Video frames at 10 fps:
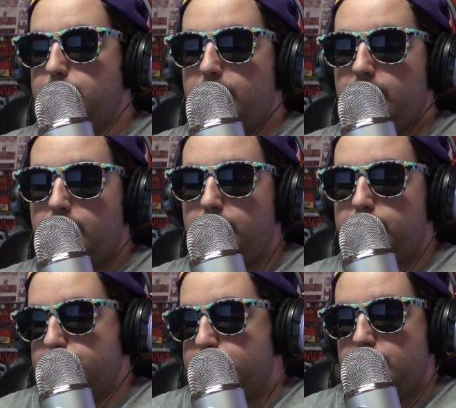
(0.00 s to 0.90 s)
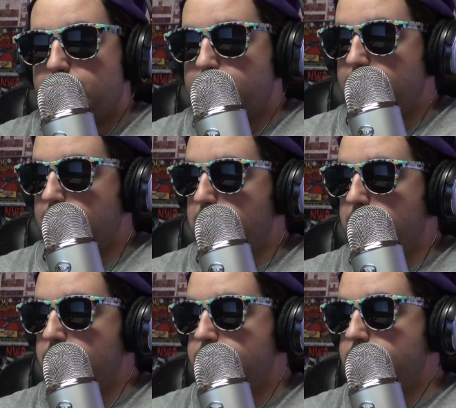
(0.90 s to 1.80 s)
why did I... Yeah,
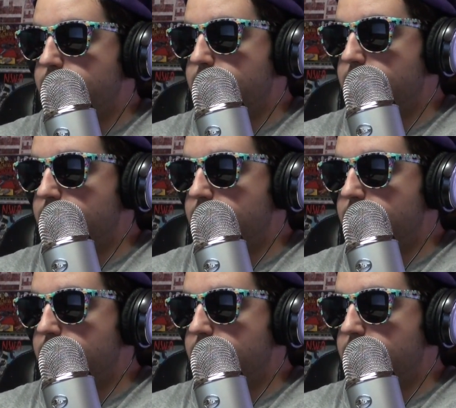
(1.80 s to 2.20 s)
monsters and